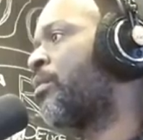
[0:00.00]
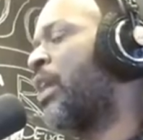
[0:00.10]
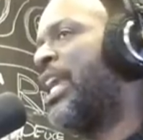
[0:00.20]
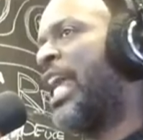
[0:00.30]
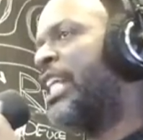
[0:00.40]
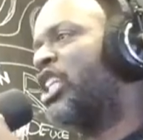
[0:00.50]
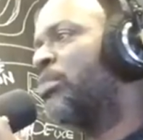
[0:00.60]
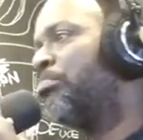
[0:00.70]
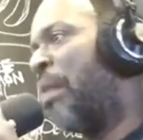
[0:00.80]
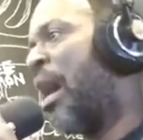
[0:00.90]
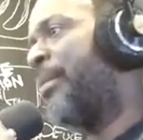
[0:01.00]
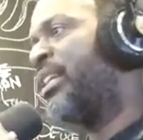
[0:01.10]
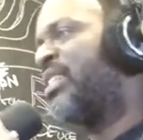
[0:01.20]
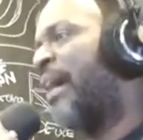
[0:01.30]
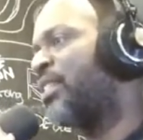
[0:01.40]
And they're just bombing
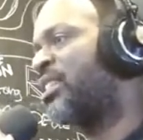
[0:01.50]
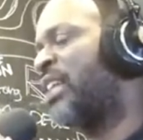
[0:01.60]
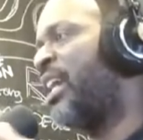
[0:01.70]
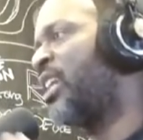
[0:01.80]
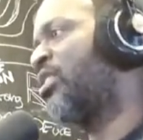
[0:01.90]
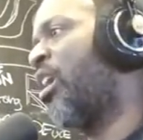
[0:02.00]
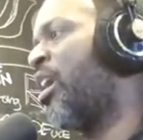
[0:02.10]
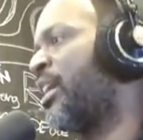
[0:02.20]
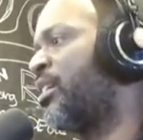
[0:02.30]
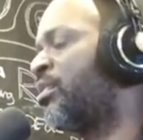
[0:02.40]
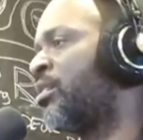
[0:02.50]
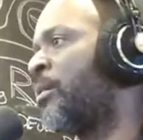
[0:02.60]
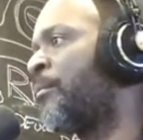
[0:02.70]
devastating targets.